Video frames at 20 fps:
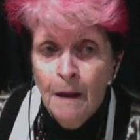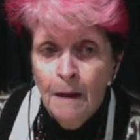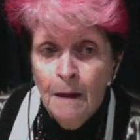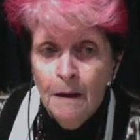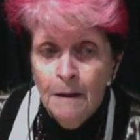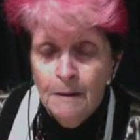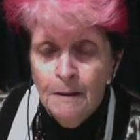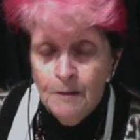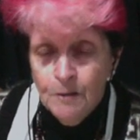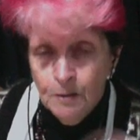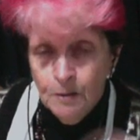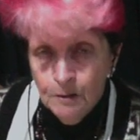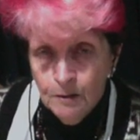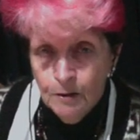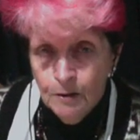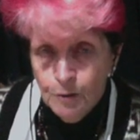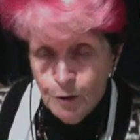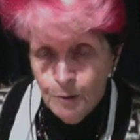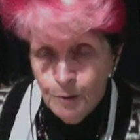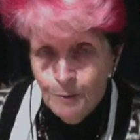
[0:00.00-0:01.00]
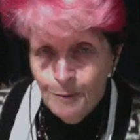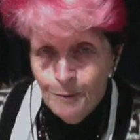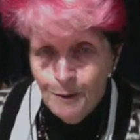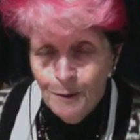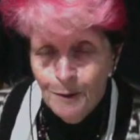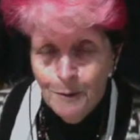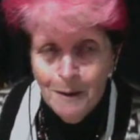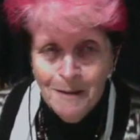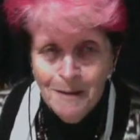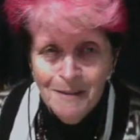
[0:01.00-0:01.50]
and still on top of the
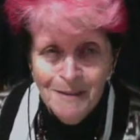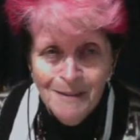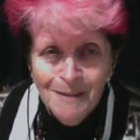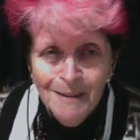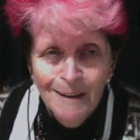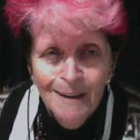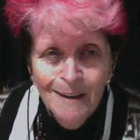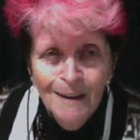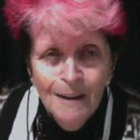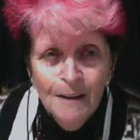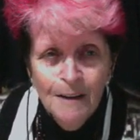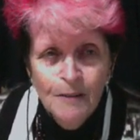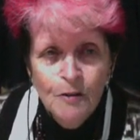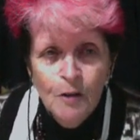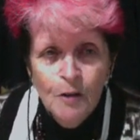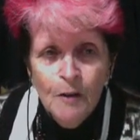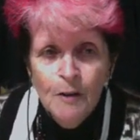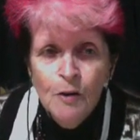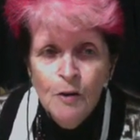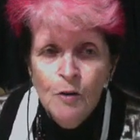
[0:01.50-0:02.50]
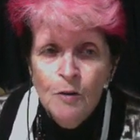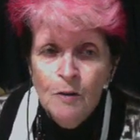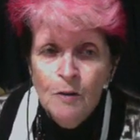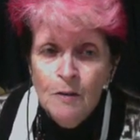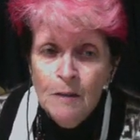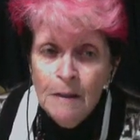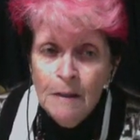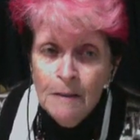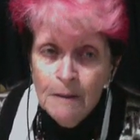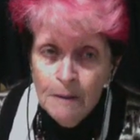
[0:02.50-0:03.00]
oasis, so that you could
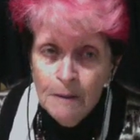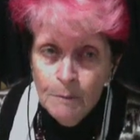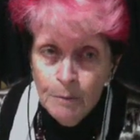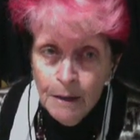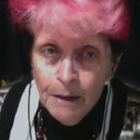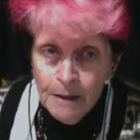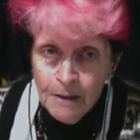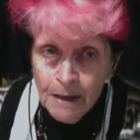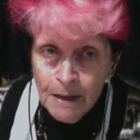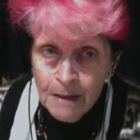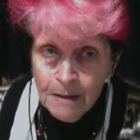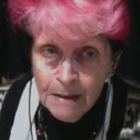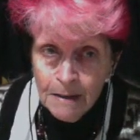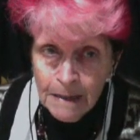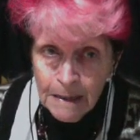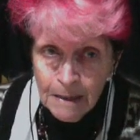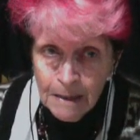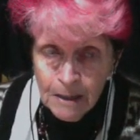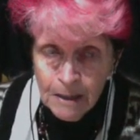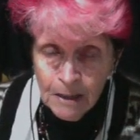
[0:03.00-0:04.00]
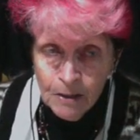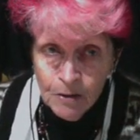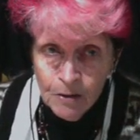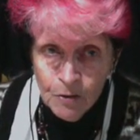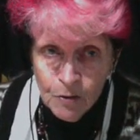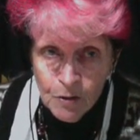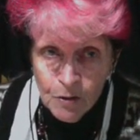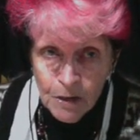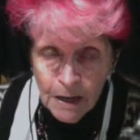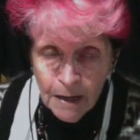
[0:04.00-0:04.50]
see that the branch actually continues
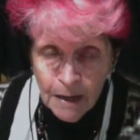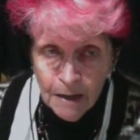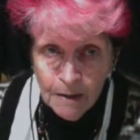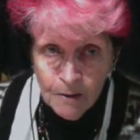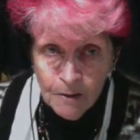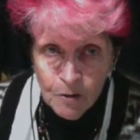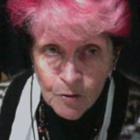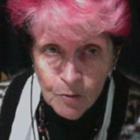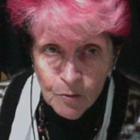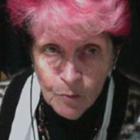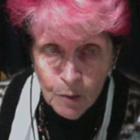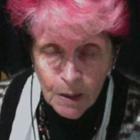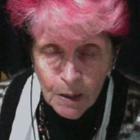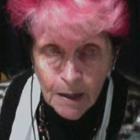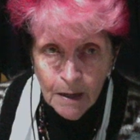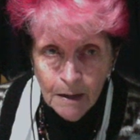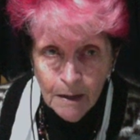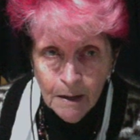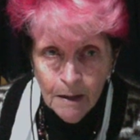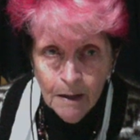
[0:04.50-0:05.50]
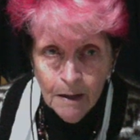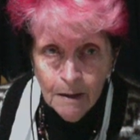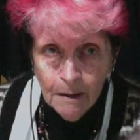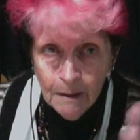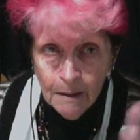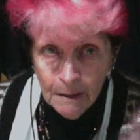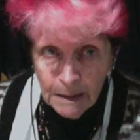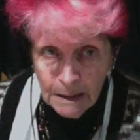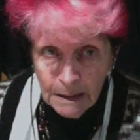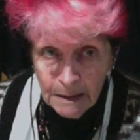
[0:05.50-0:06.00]
down to where the
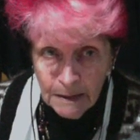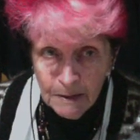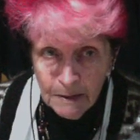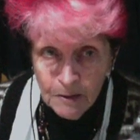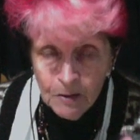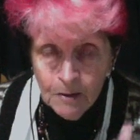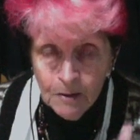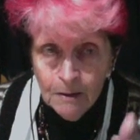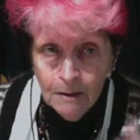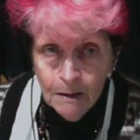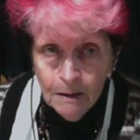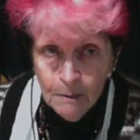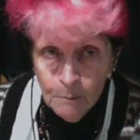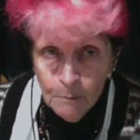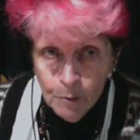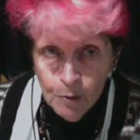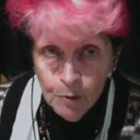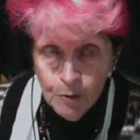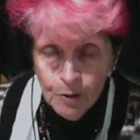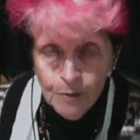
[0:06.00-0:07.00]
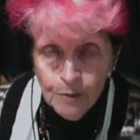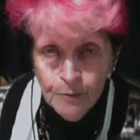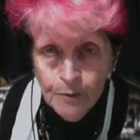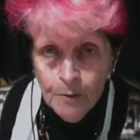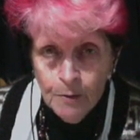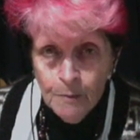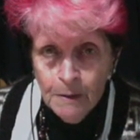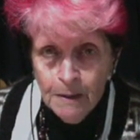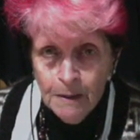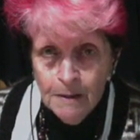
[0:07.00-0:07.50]
lilies emerge
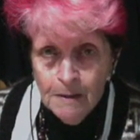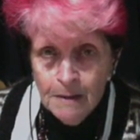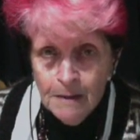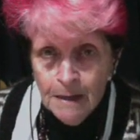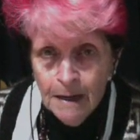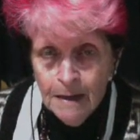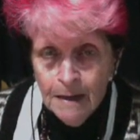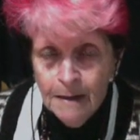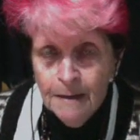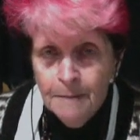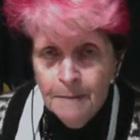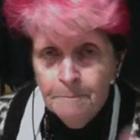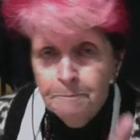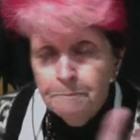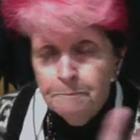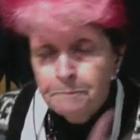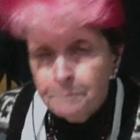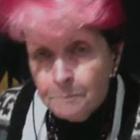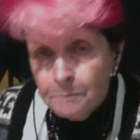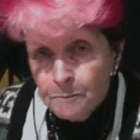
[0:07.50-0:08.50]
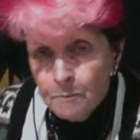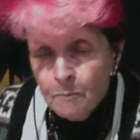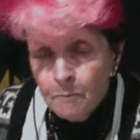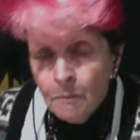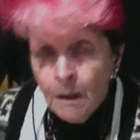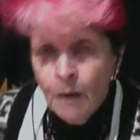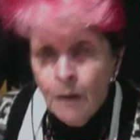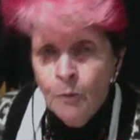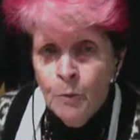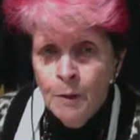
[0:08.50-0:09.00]
from the container.
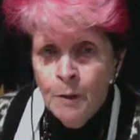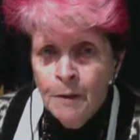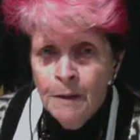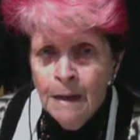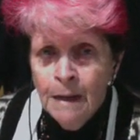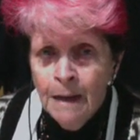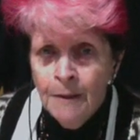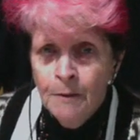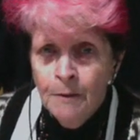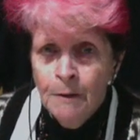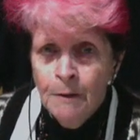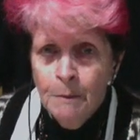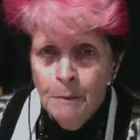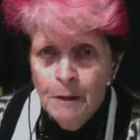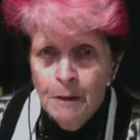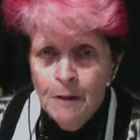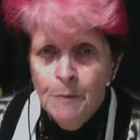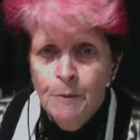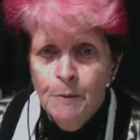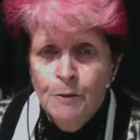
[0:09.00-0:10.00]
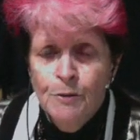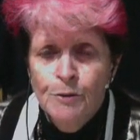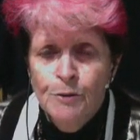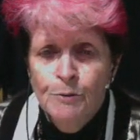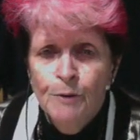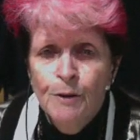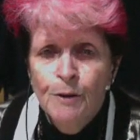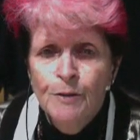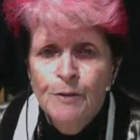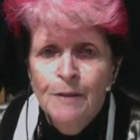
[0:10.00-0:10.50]
With the other image, because the
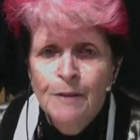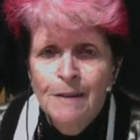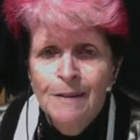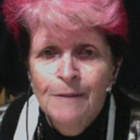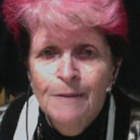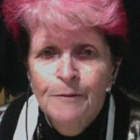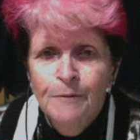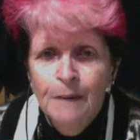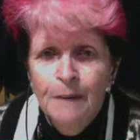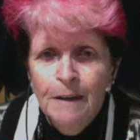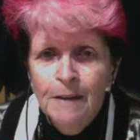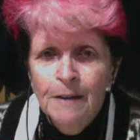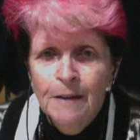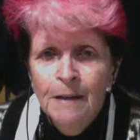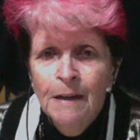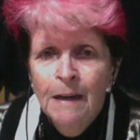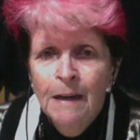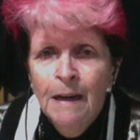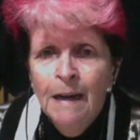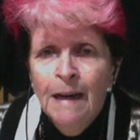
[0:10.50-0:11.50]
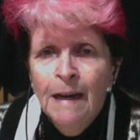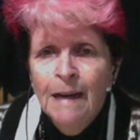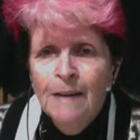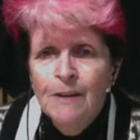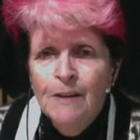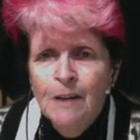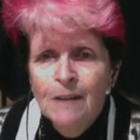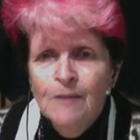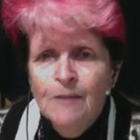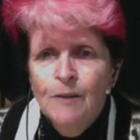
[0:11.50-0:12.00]
roses at the front, it
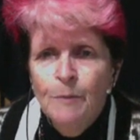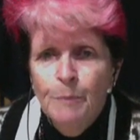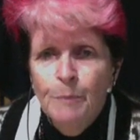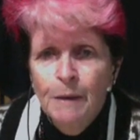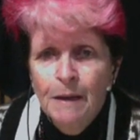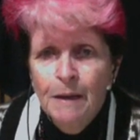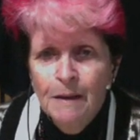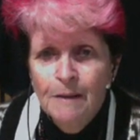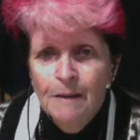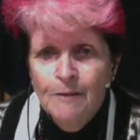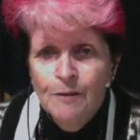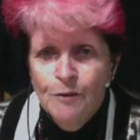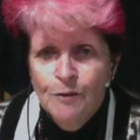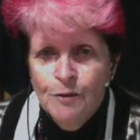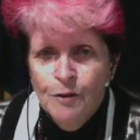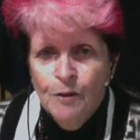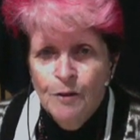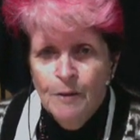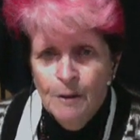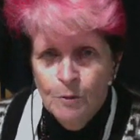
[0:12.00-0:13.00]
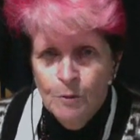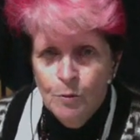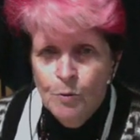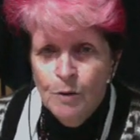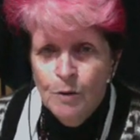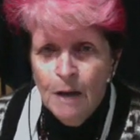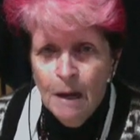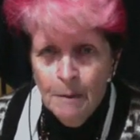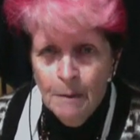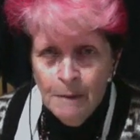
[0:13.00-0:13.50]
just appears as though they're all
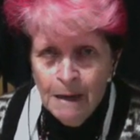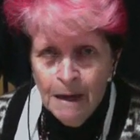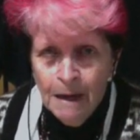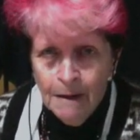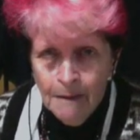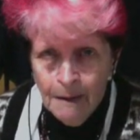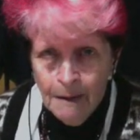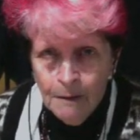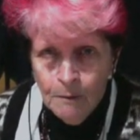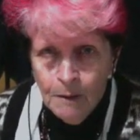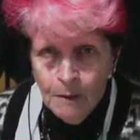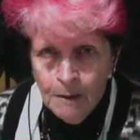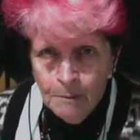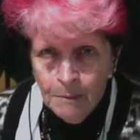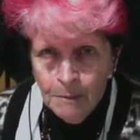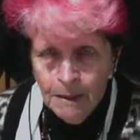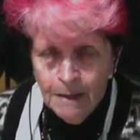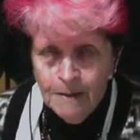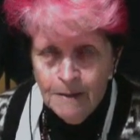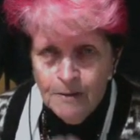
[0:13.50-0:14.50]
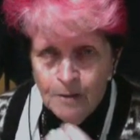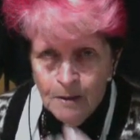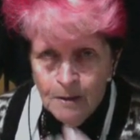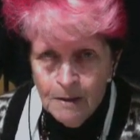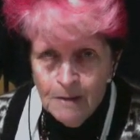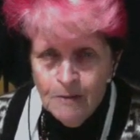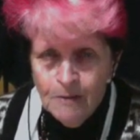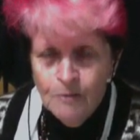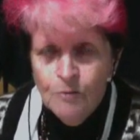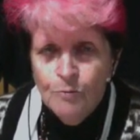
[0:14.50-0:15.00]
coming out of that one place. So
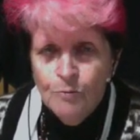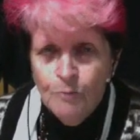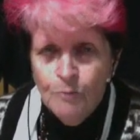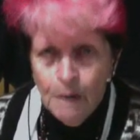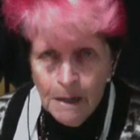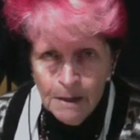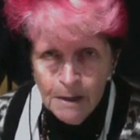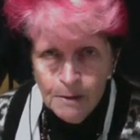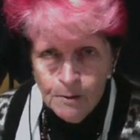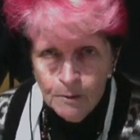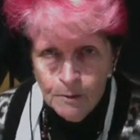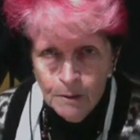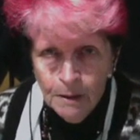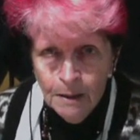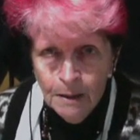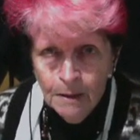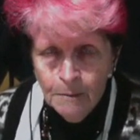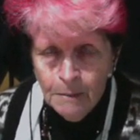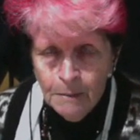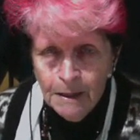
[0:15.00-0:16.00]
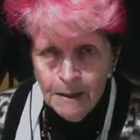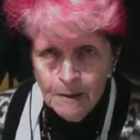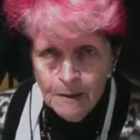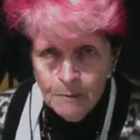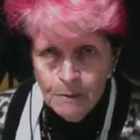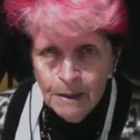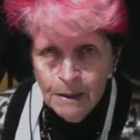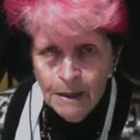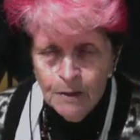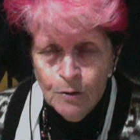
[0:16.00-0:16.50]
this is radial
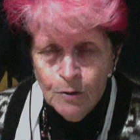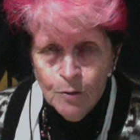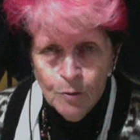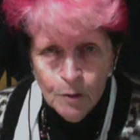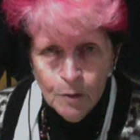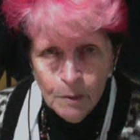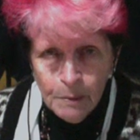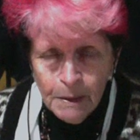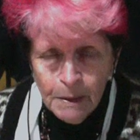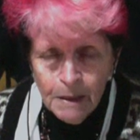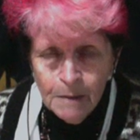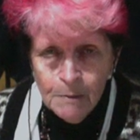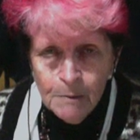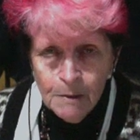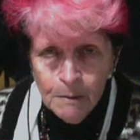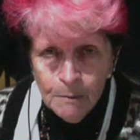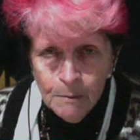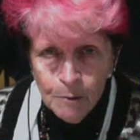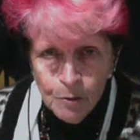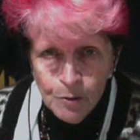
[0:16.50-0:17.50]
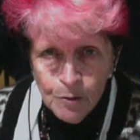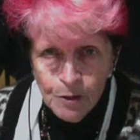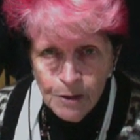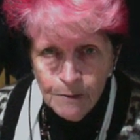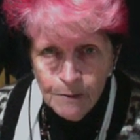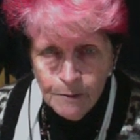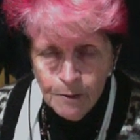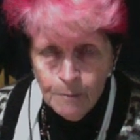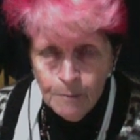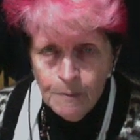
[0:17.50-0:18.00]
placement. They all appear to be emerging
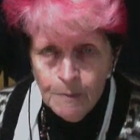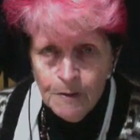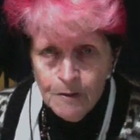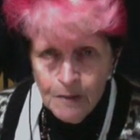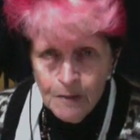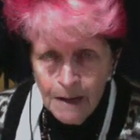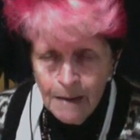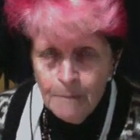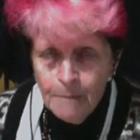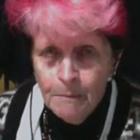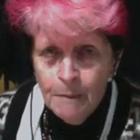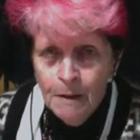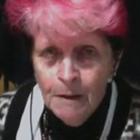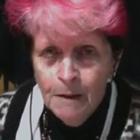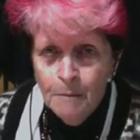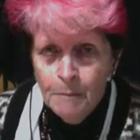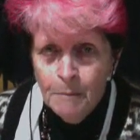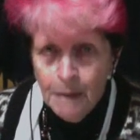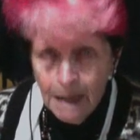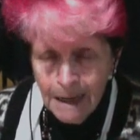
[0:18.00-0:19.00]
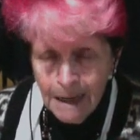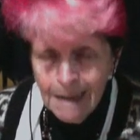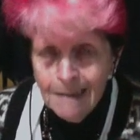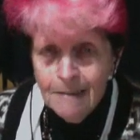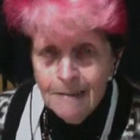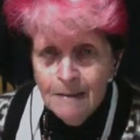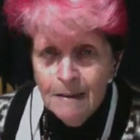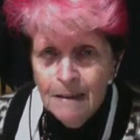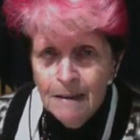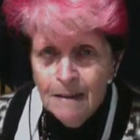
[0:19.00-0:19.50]
from the same
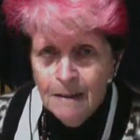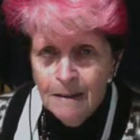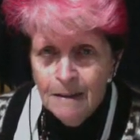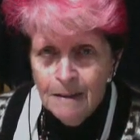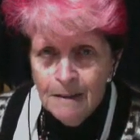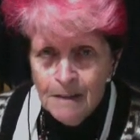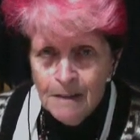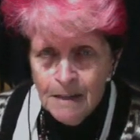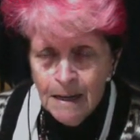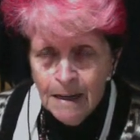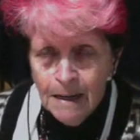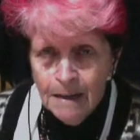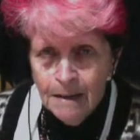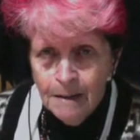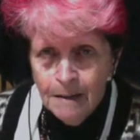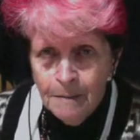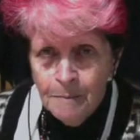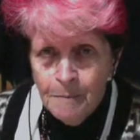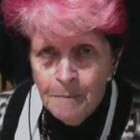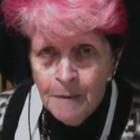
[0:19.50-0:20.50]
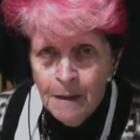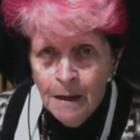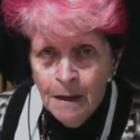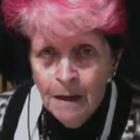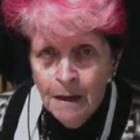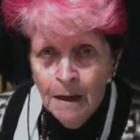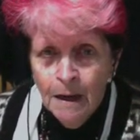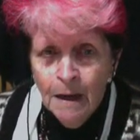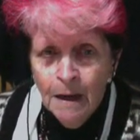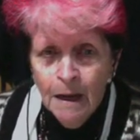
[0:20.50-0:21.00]
place in the container.
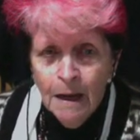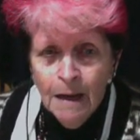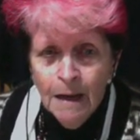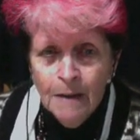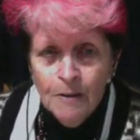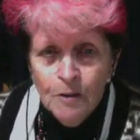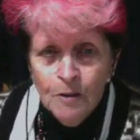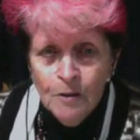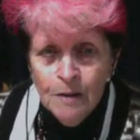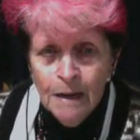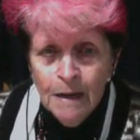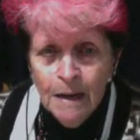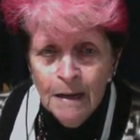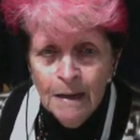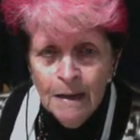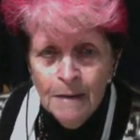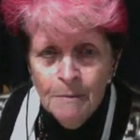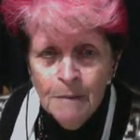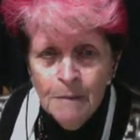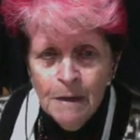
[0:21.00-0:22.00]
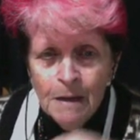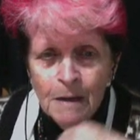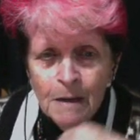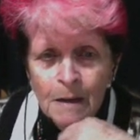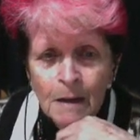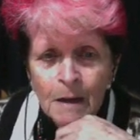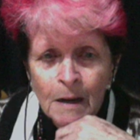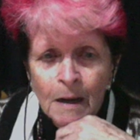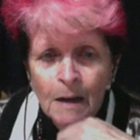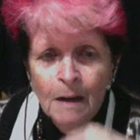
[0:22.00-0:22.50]
And so now let me
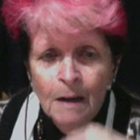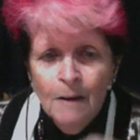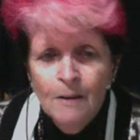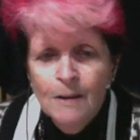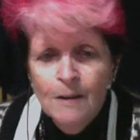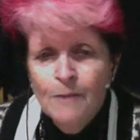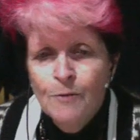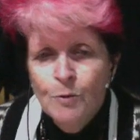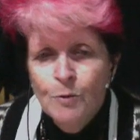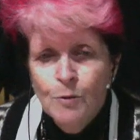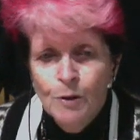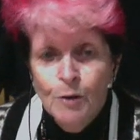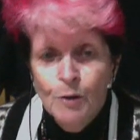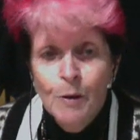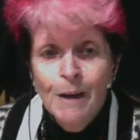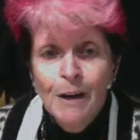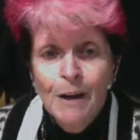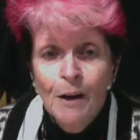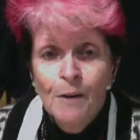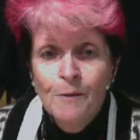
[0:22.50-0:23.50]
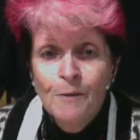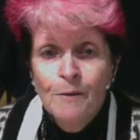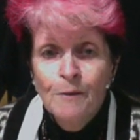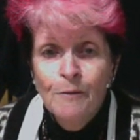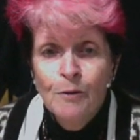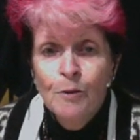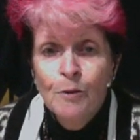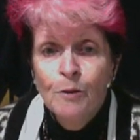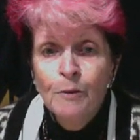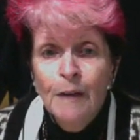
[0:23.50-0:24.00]
give you a quick
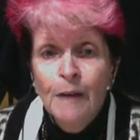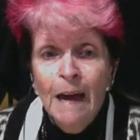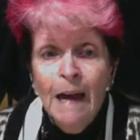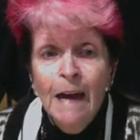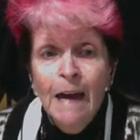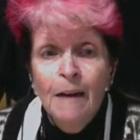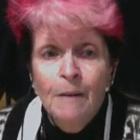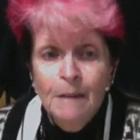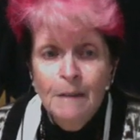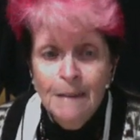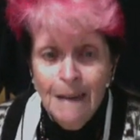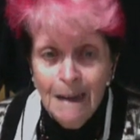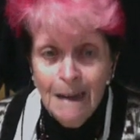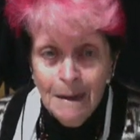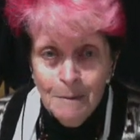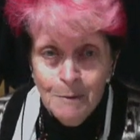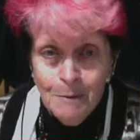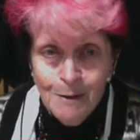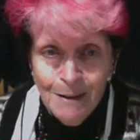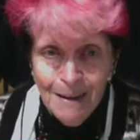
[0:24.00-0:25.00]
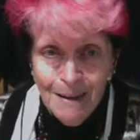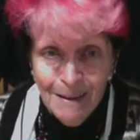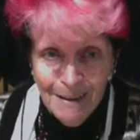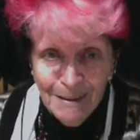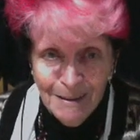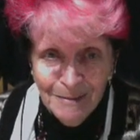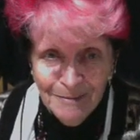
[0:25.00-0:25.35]
overview of how it came together.